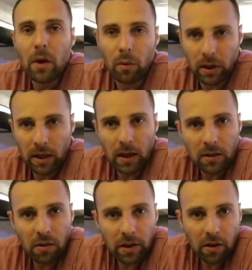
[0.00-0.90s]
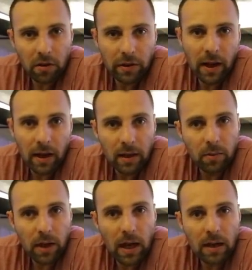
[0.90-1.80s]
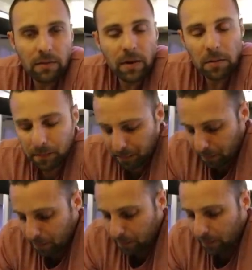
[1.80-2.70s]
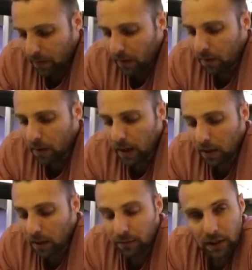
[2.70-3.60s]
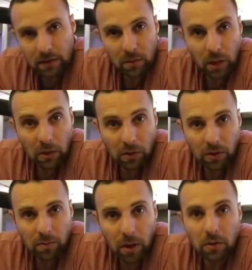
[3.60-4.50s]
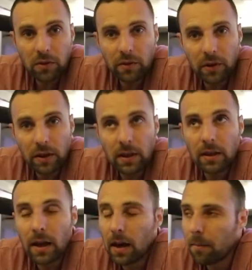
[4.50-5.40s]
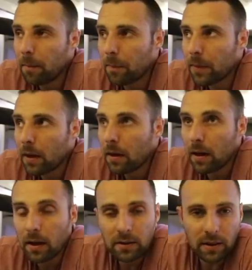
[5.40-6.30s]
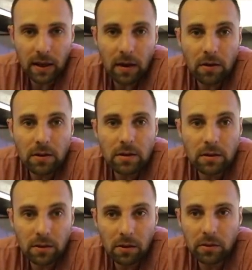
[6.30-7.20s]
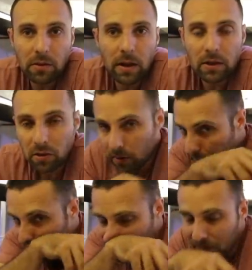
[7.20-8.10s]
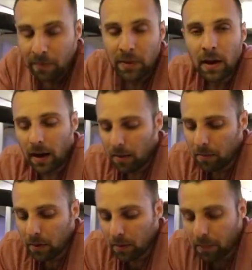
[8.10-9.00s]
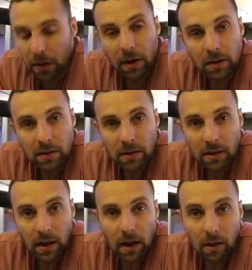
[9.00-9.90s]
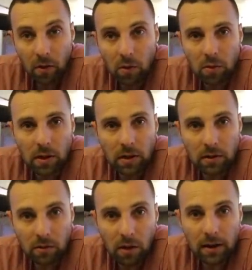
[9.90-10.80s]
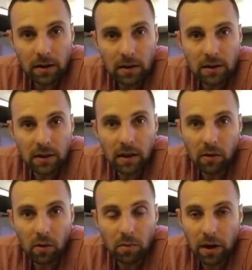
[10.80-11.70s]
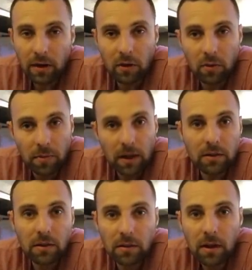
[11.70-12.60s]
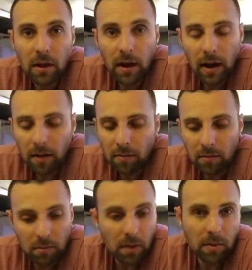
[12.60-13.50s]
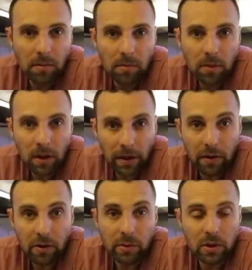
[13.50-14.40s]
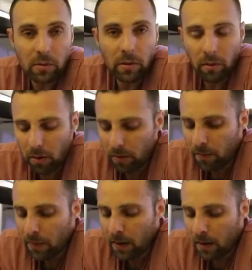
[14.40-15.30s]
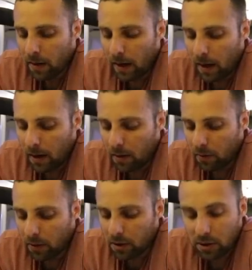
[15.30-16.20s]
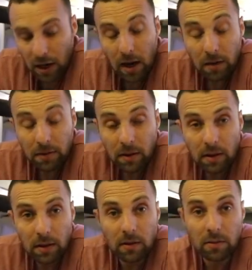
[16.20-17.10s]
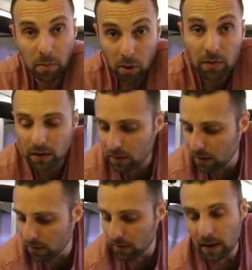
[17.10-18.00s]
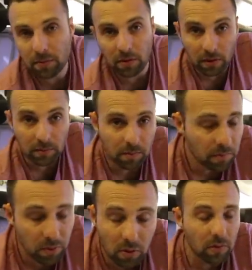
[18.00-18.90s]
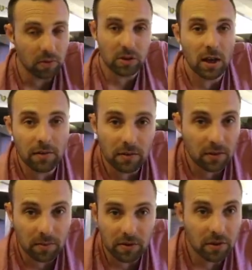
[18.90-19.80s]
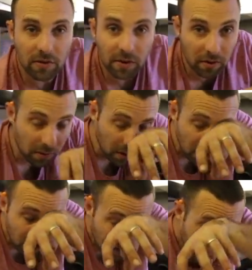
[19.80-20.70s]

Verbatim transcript: We'll get a tie coat on that and then we'll get anti-foul. Uh, I've yet to weld on the bolts for the um, uh, zinc anodes, so I'll do that shortly. Um, the bearings are all in great condition now, they're all brand new and back to um, minimum clearance, which is what we want. Uh, the shaft is perfect, it's absolutely beautiful shaft, it's, I'm so stoked with it.